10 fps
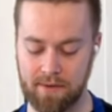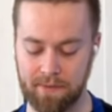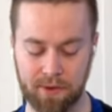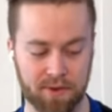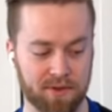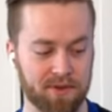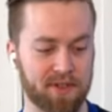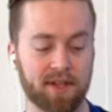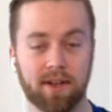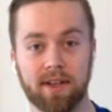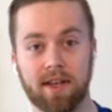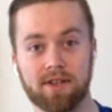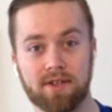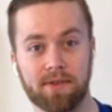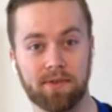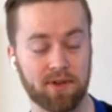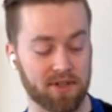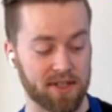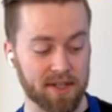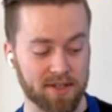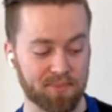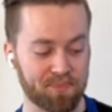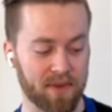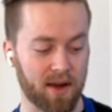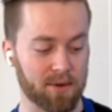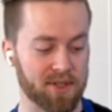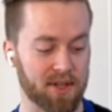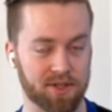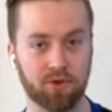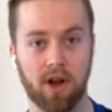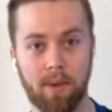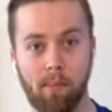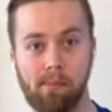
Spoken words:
for those of you sitting on the edges of your seats, I would say it's great.